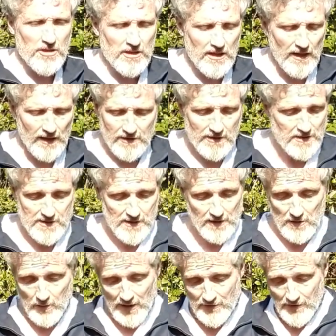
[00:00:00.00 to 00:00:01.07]
kicks. It's the
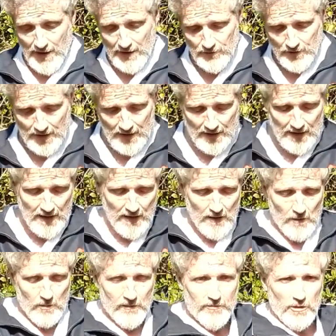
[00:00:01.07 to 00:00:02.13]
other way around.
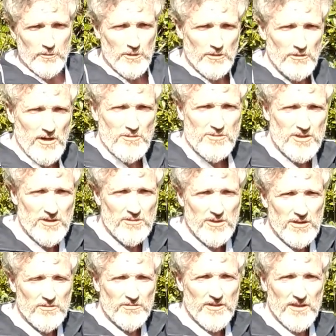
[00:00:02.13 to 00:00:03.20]
We've got Maroto
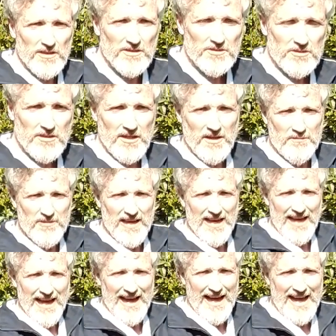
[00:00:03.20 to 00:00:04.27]
Yuki first,
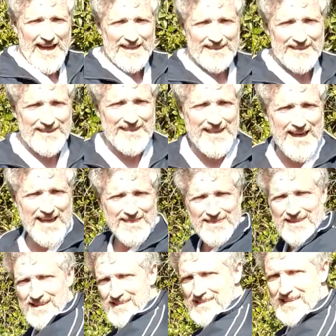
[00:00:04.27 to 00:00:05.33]
and then
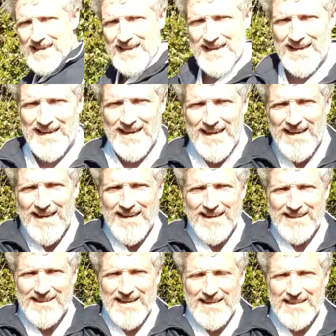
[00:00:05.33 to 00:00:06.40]
this
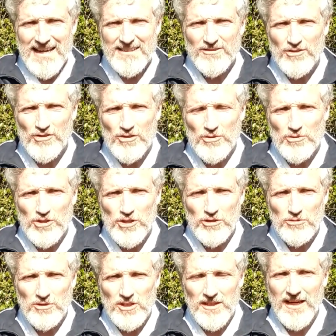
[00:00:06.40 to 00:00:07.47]
Godan
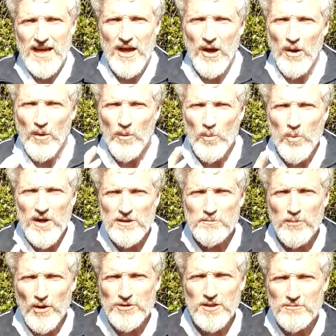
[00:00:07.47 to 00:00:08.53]
Juji-Yuki with
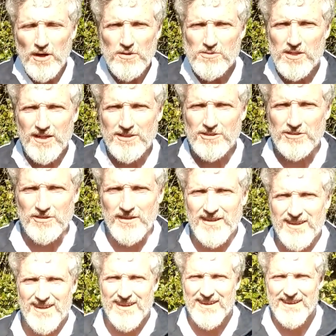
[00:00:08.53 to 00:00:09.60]
body rotation.
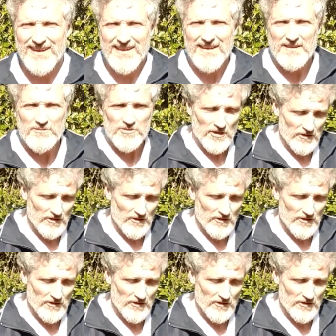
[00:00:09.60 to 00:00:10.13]
So